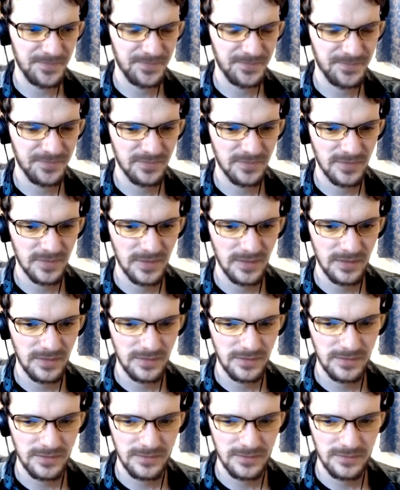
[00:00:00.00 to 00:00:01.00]

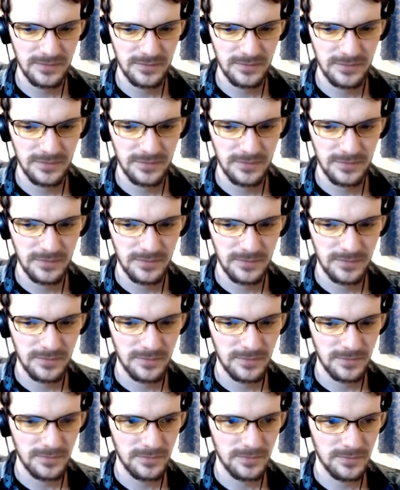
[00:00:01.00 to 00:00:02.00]

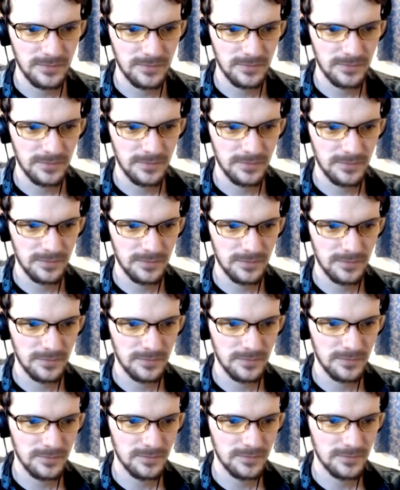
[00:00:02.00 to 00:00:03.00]

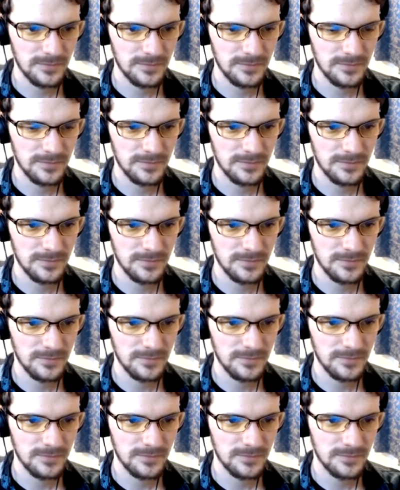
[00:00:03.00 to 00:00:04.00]

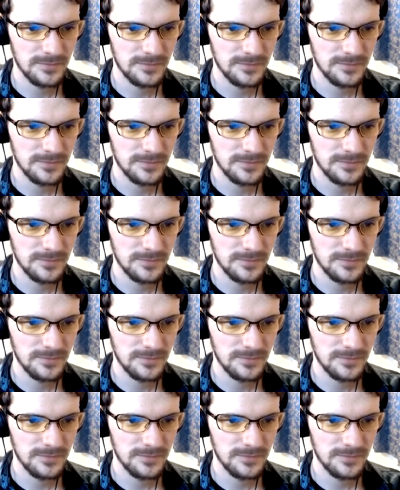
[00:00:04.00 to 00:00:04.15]
[no speech]